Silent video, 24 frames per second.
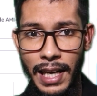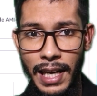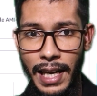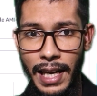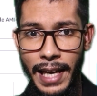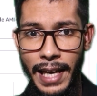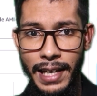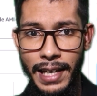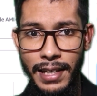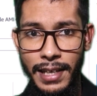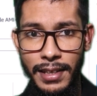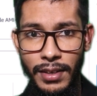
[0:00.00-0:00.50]

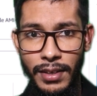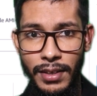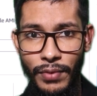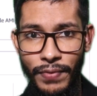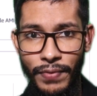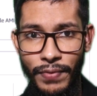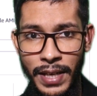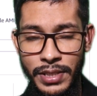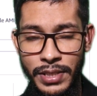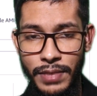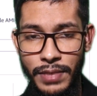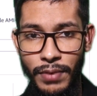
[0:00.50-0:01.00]
Like
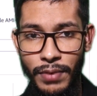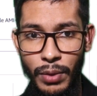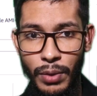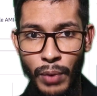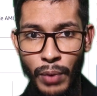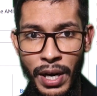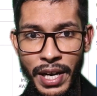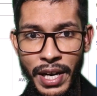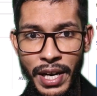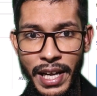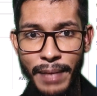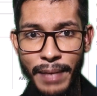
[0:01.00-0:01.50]
first of all
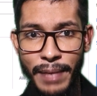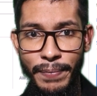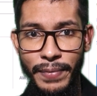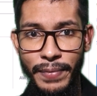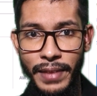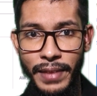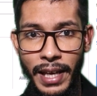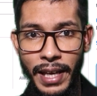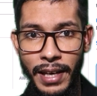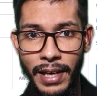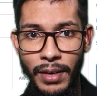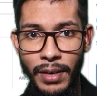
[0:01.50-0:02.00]
one name,
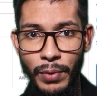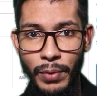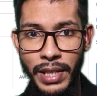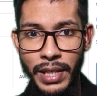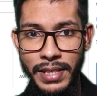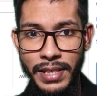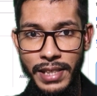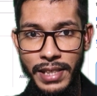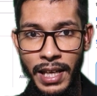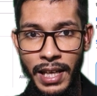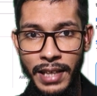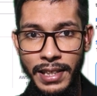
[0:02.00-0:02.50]
then we are
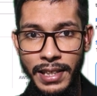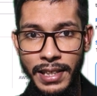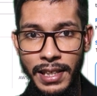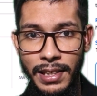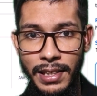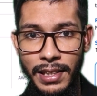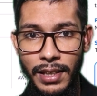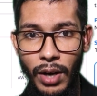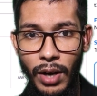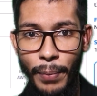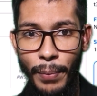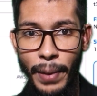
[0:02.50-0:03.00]

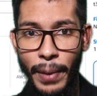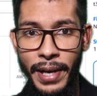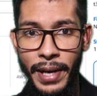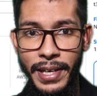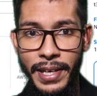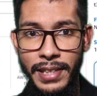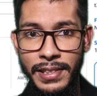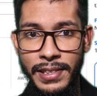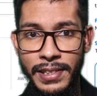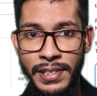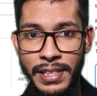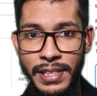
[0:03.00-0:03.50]
selecting
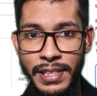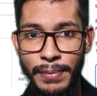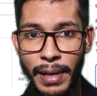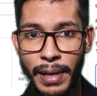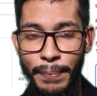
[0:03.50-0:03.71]
operating system,